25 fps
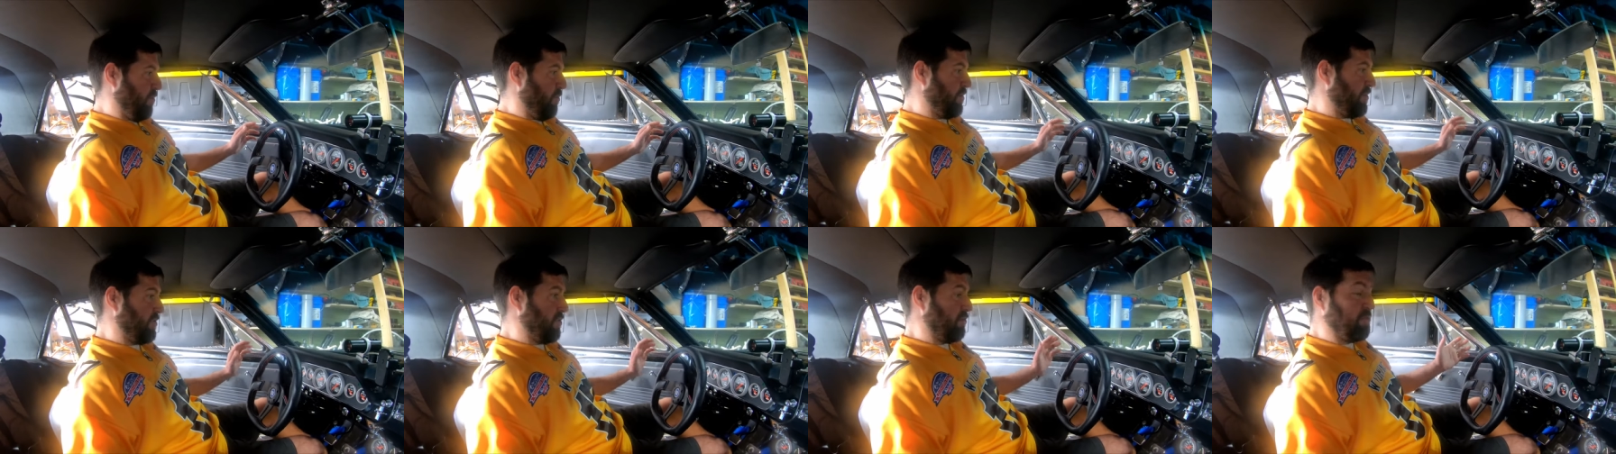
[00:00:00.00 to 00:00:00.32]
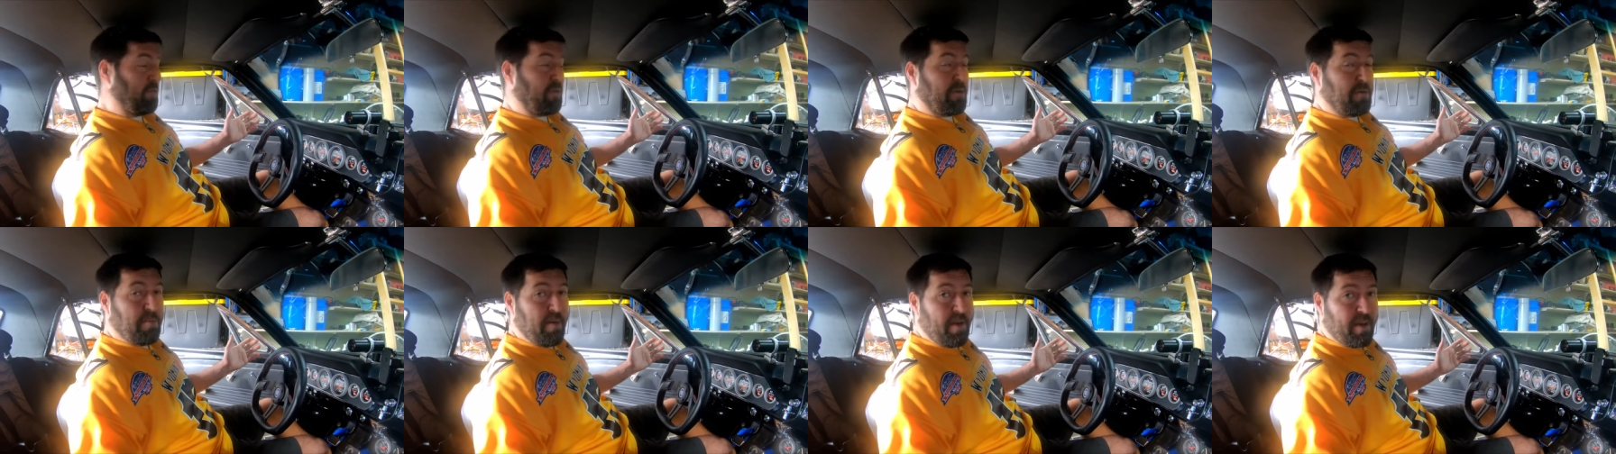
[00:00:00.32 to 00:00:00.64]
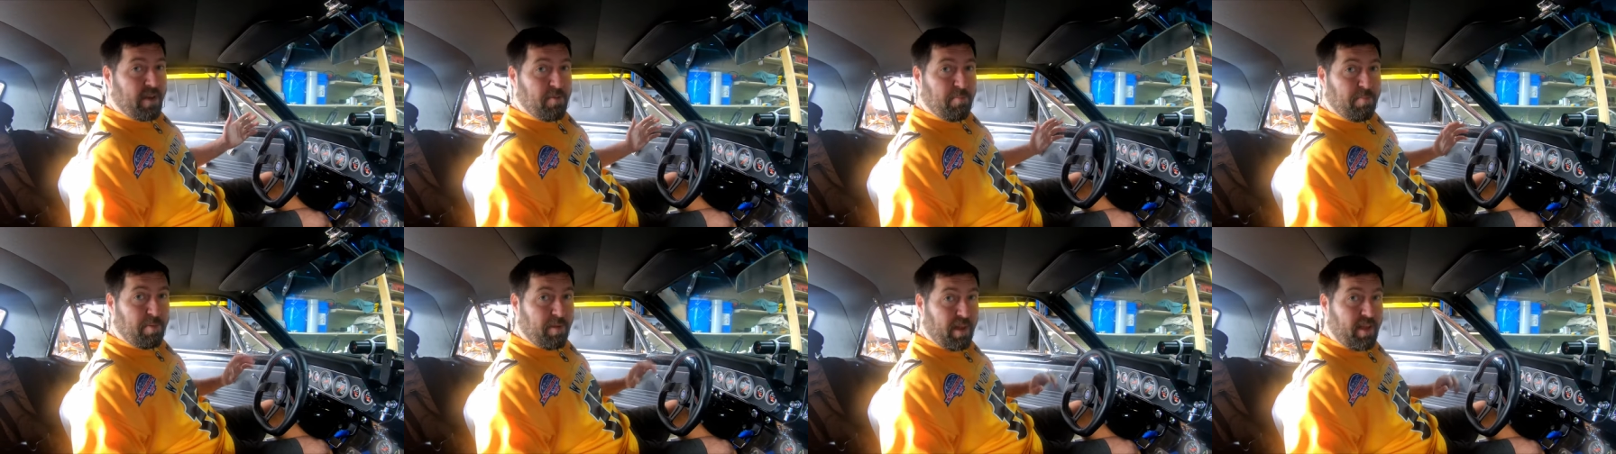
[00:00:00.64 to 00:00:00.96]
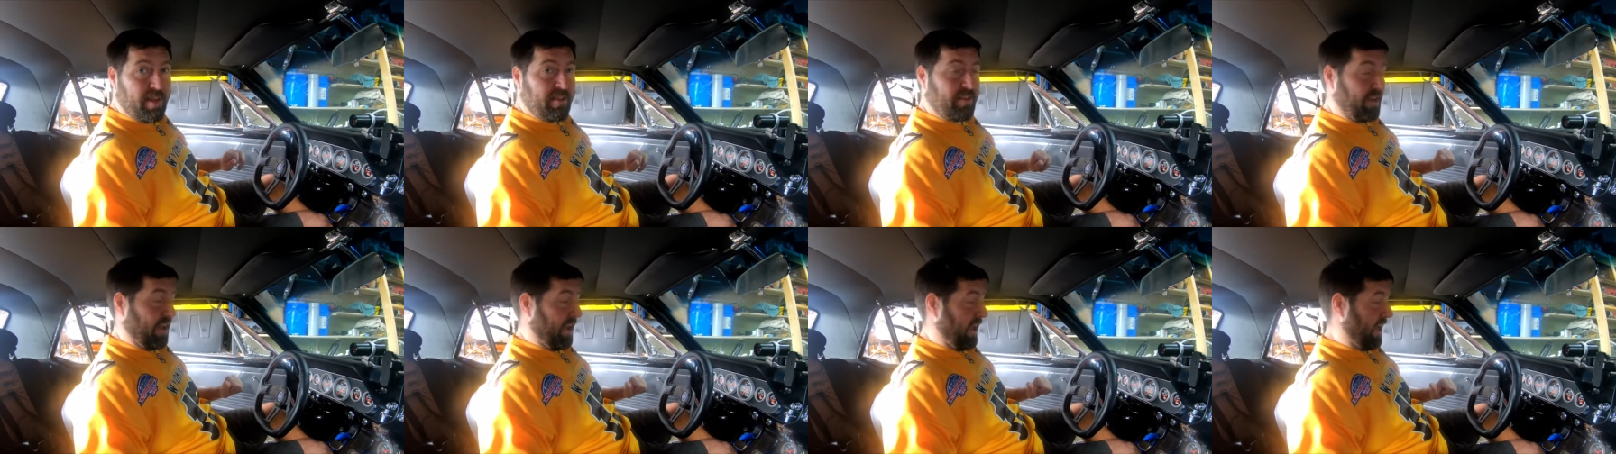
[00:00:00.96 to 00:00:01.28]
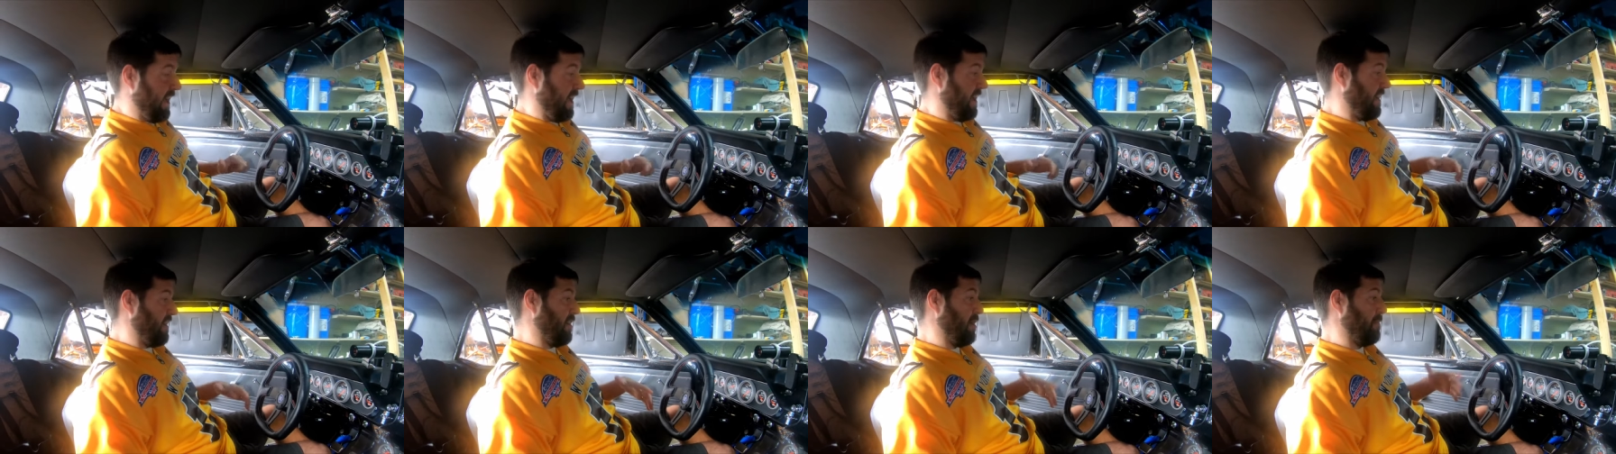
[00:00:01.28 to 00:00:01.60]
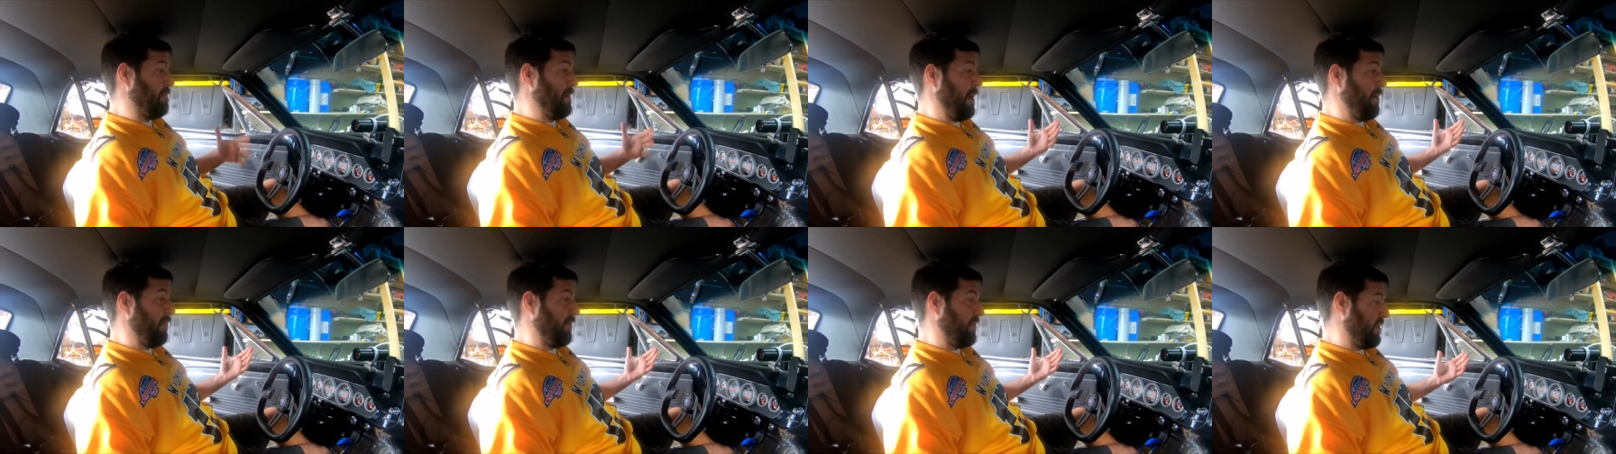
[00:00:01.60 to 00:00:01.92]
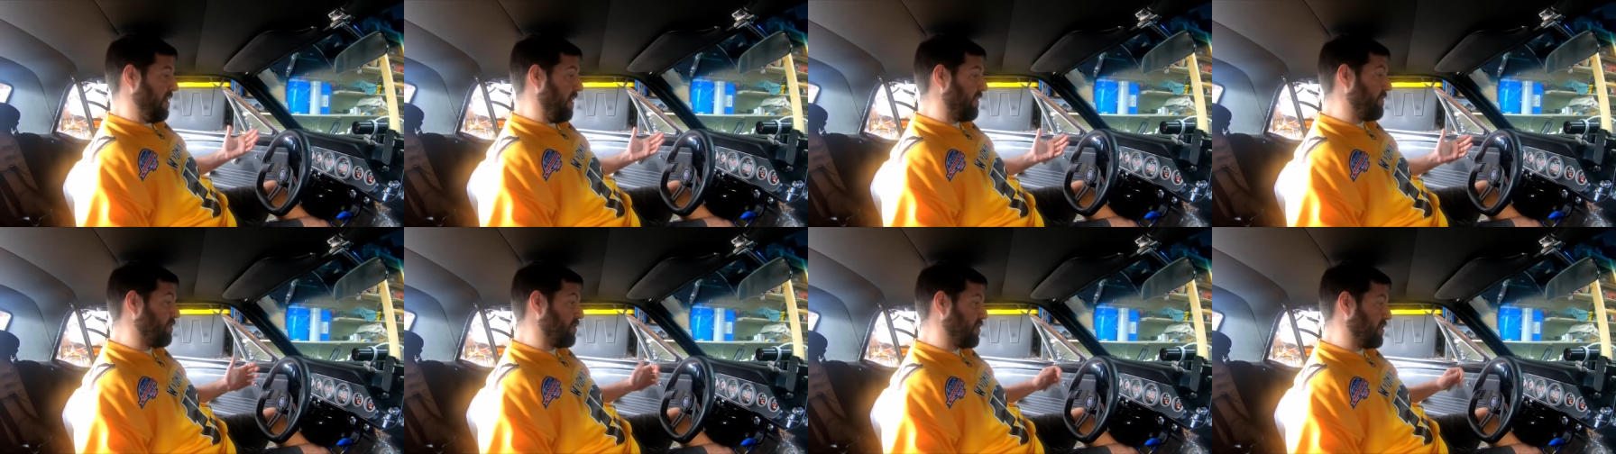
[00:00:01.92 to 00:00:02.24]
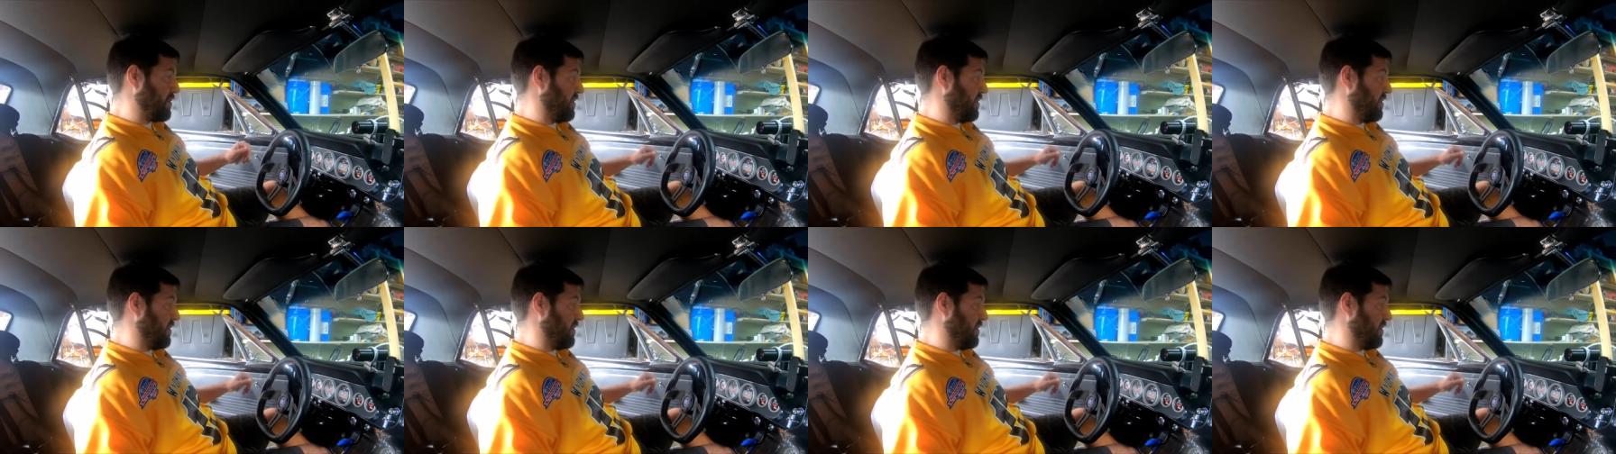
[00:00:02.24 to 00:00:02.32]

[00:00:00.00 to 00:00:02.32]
which was one of my complaints I had about the other